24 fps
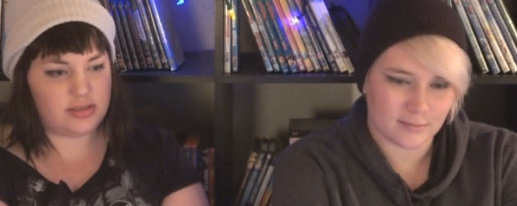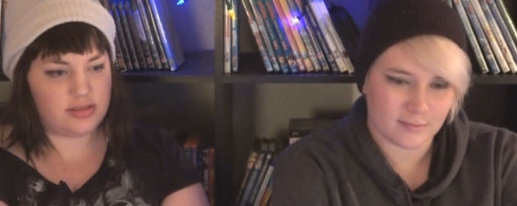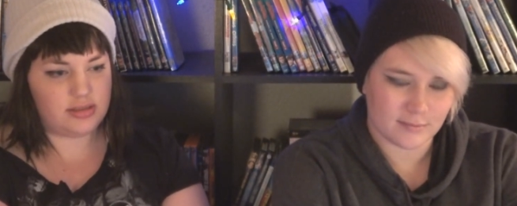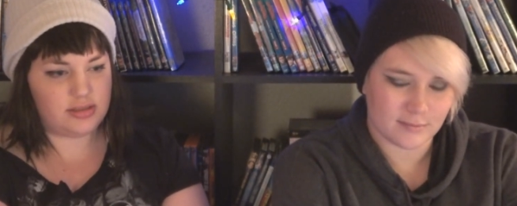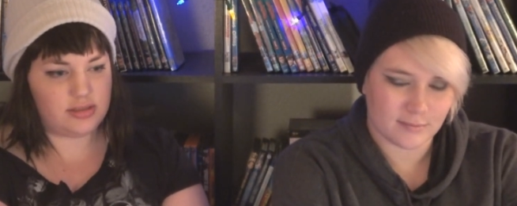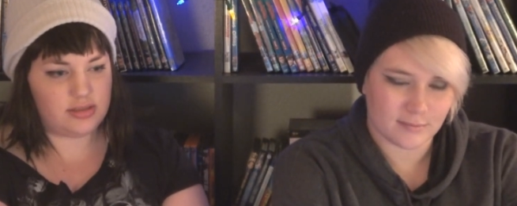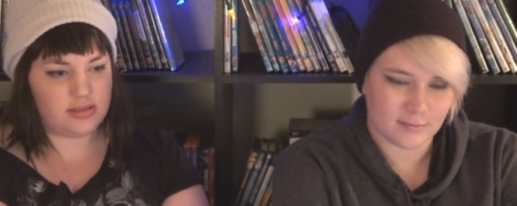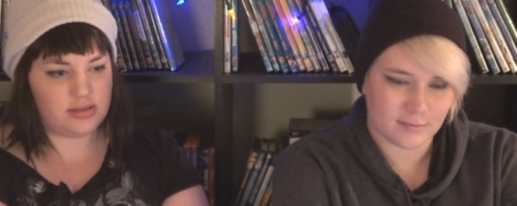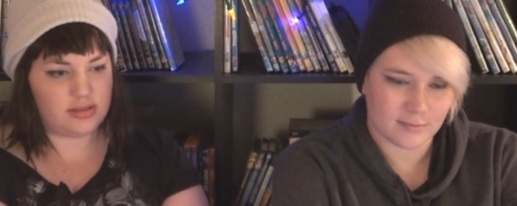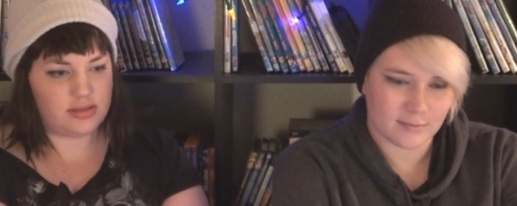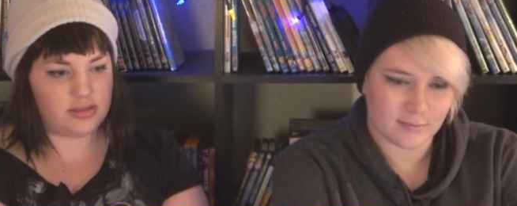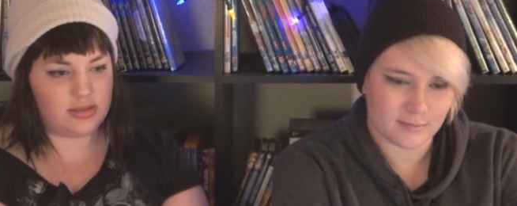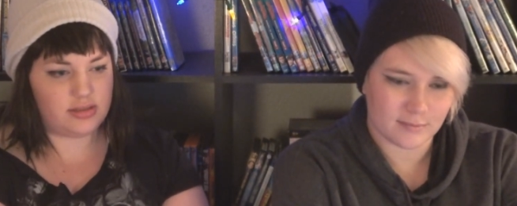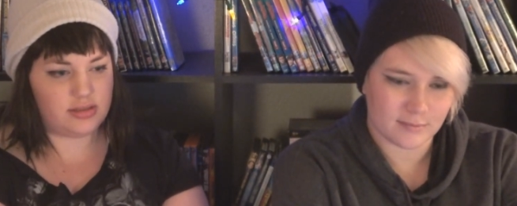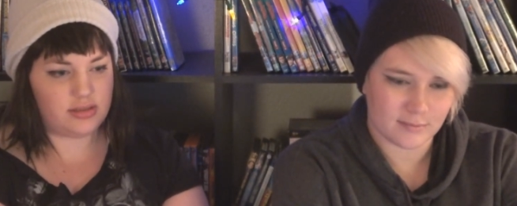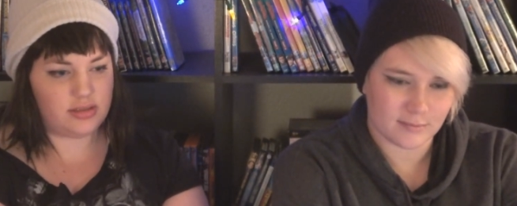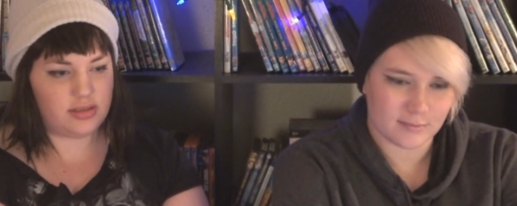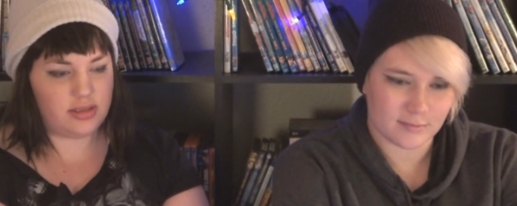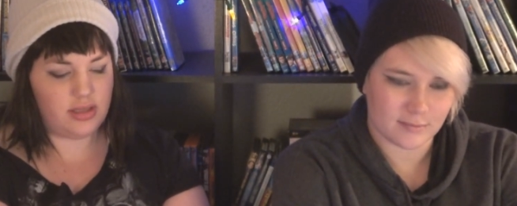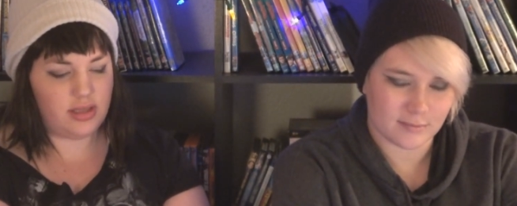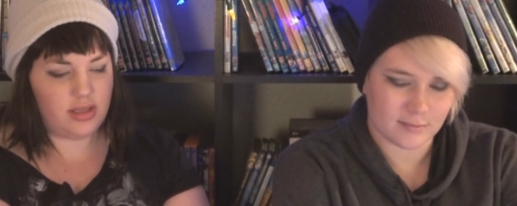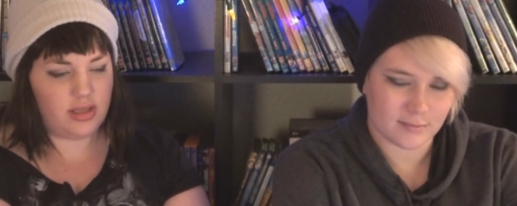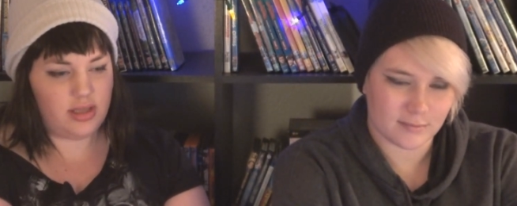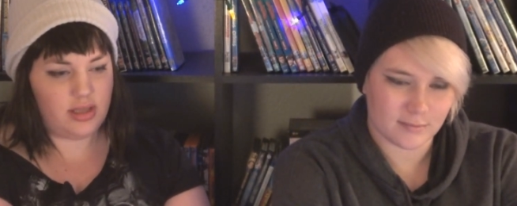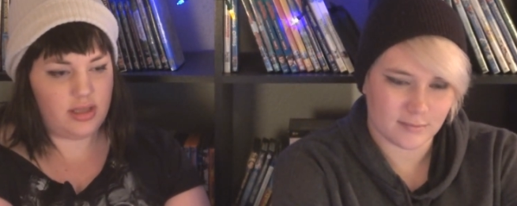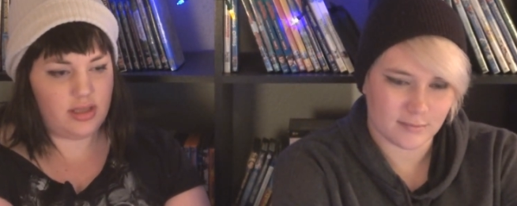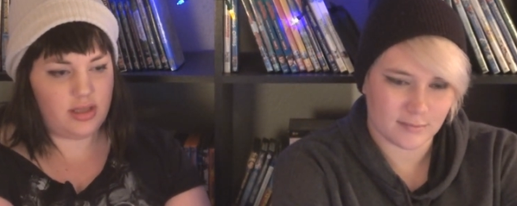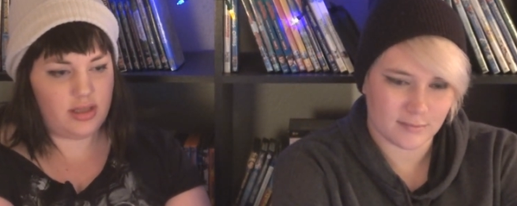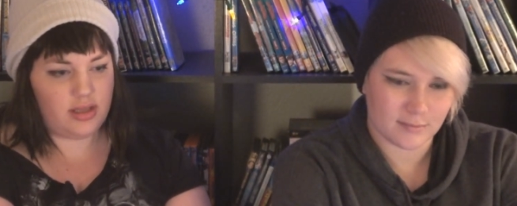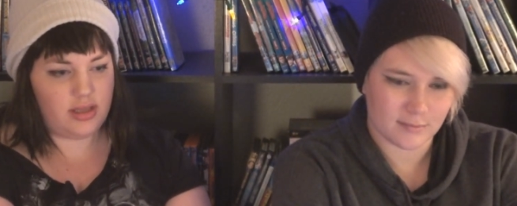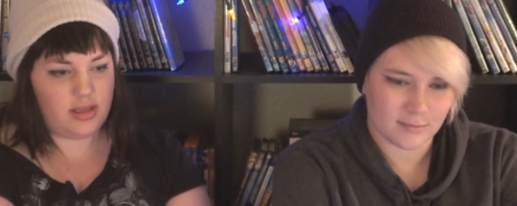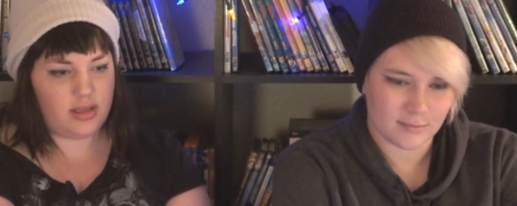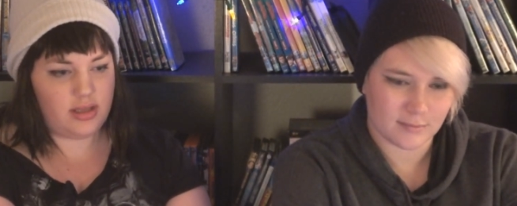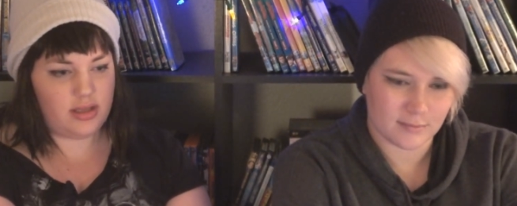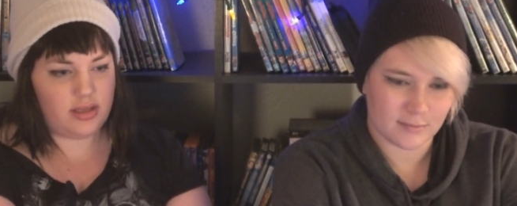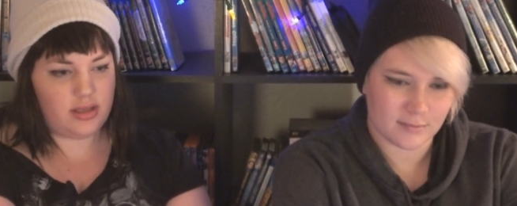
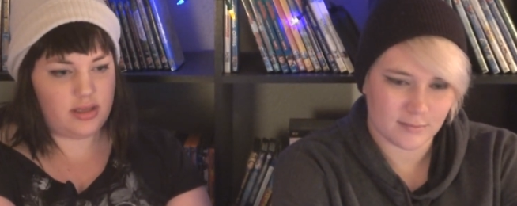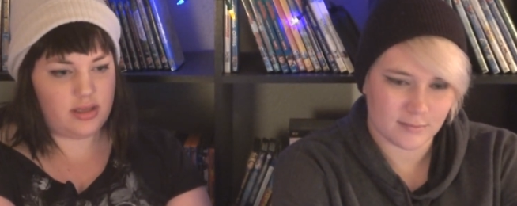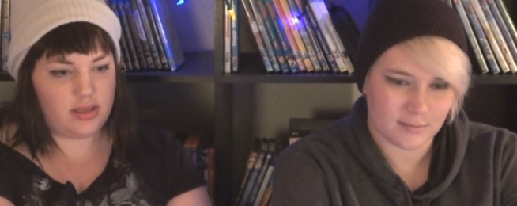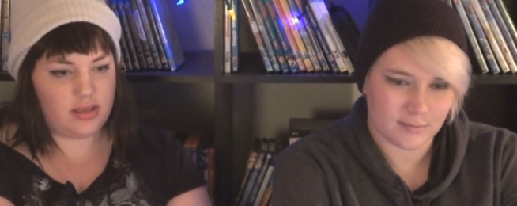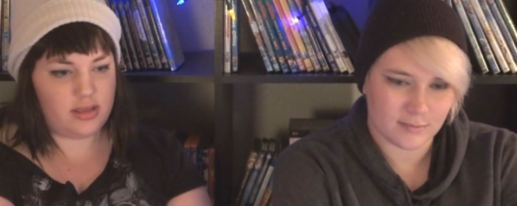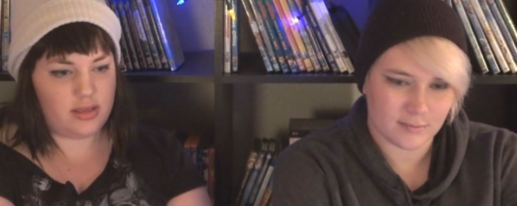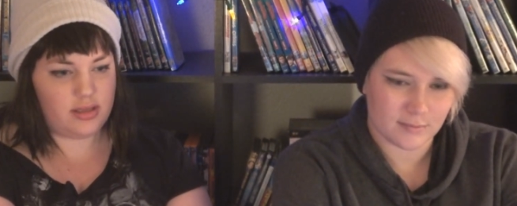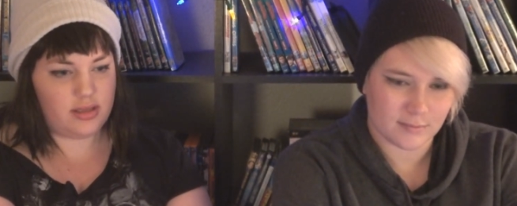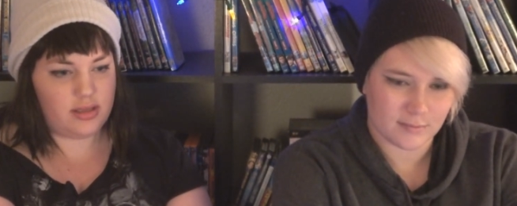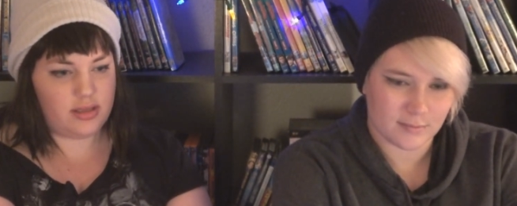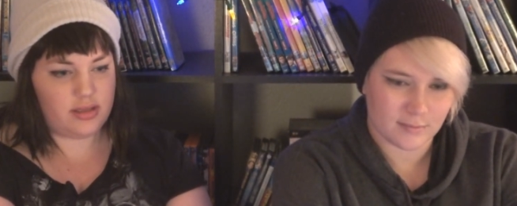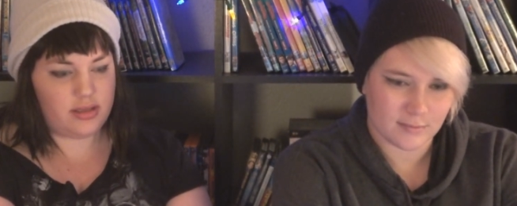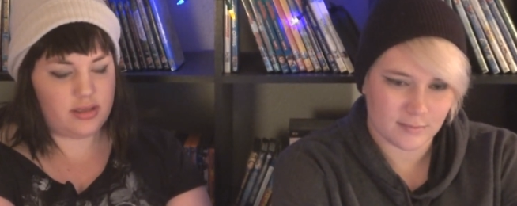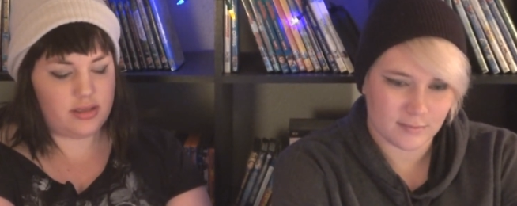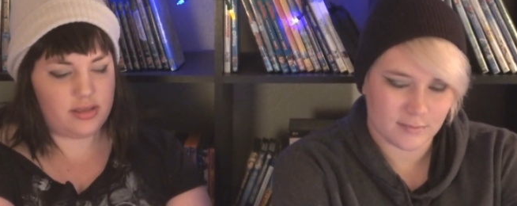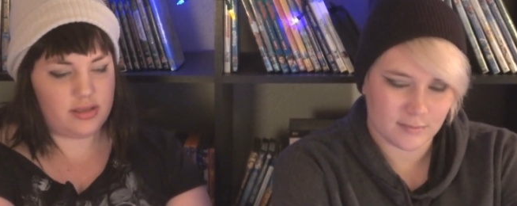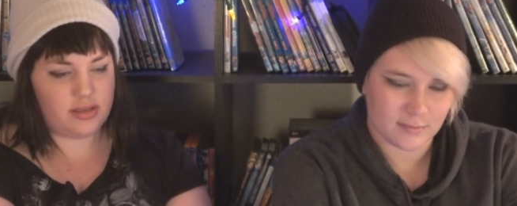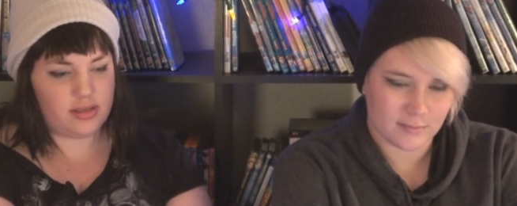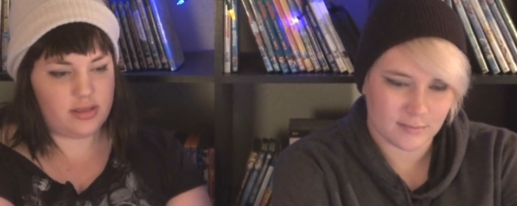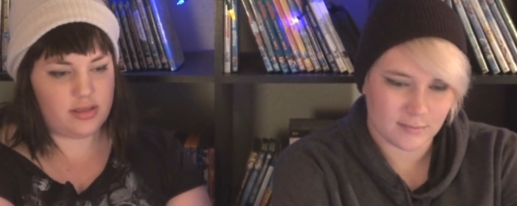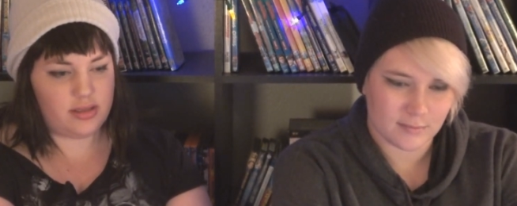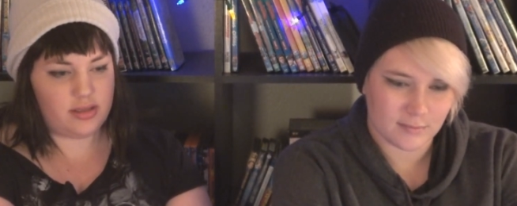(silence)